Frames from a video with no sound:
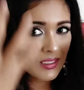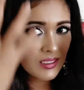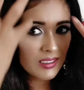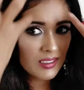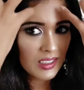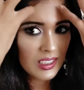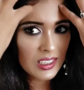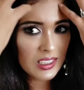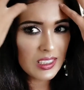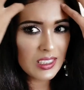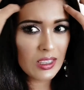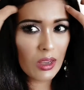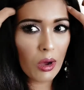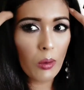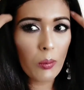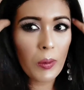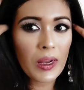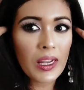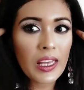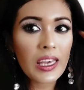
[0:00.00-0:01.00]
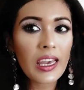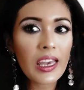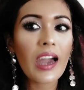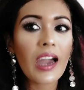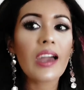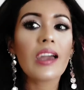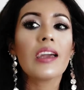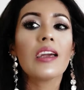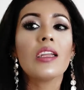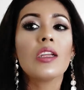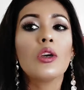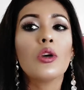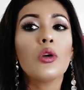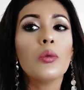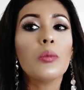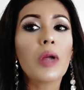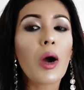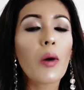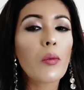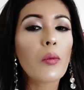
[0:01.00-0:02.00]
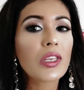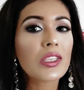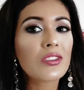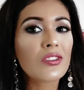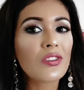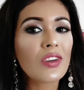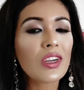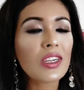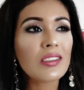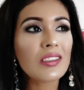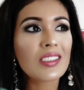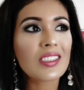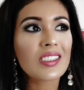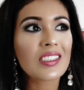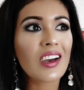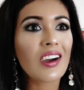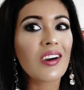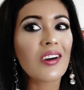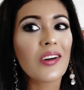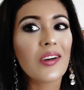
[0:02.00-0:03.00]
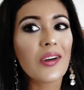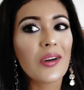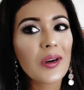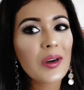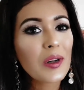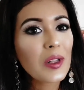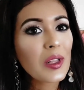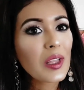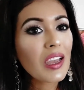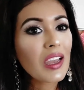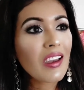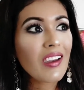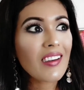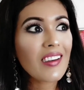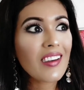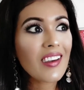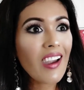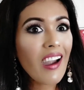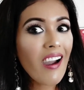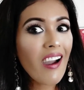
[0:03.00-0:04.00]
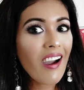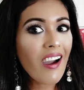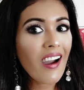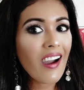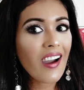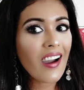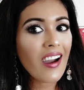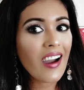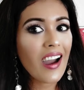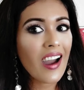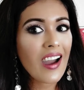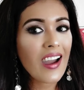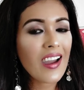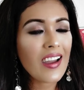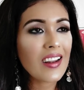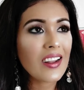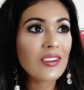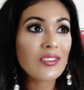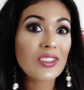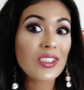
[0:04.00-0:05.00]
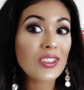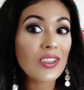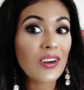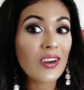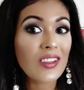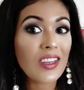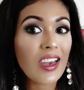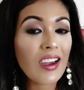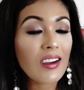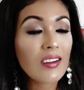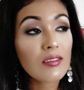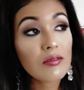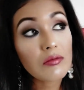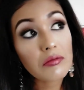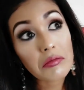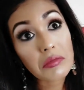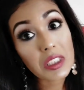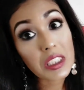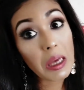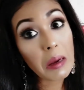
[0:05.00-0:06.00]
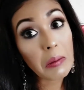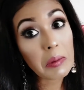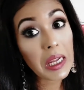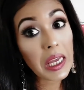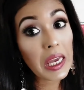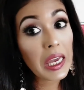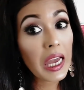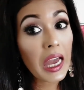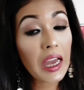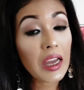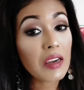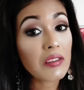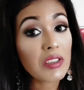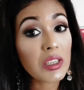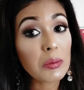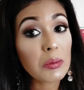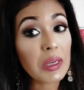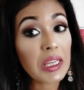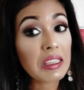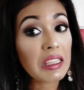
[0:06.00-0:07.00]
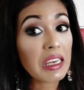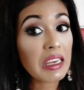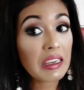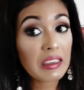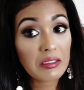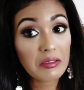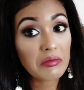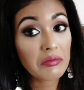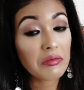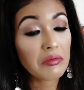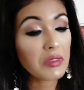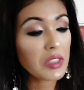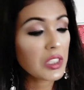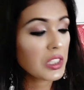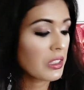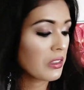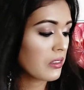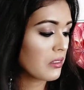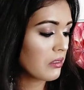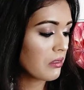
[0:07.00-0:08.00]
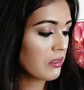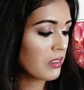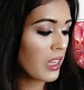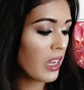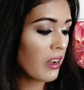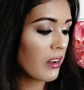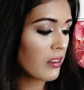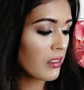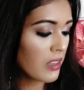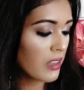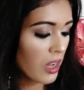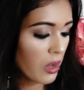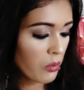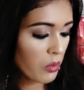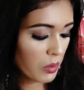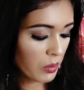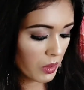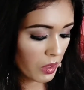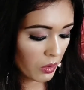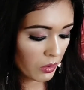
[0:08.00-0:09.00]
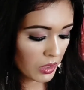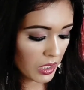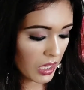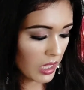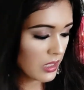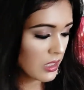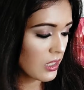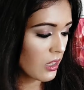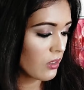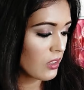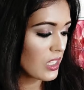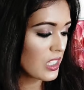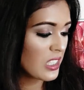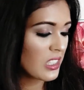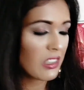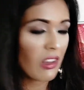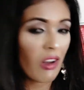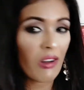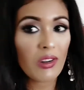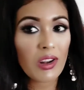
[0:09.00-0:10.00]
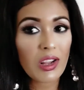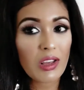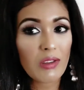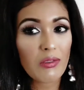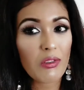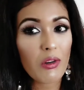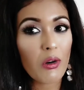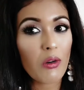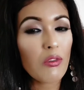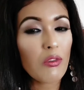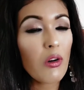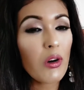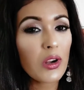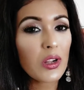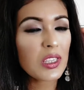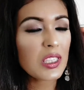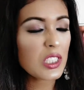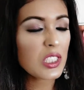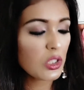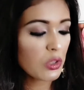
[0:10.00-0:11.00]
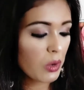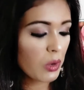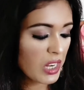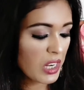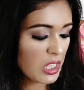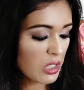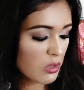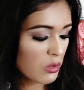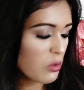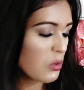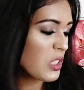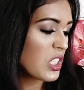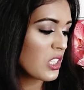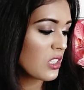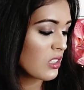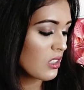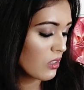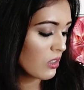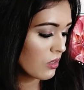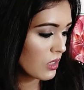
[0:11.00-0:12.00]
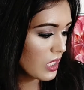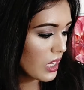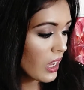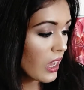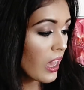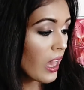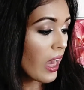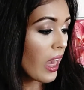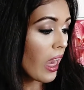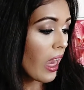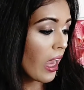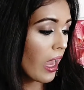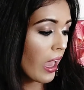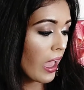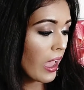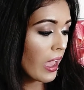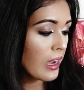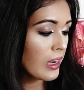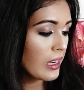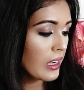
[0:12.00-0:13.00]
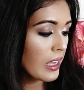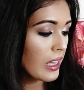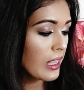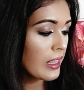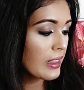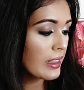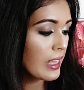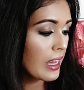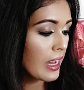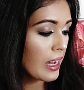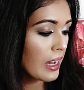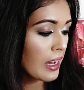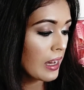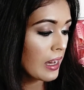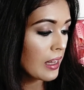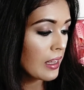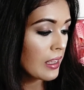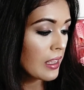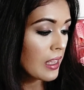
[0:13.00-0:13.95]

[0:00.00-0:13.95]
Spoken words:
It's open here in Kumra, Westfield. So yeah, I love to go there someday. I haven't been there, so yeah, I will go there. So this is only for $4.22, which is good. And the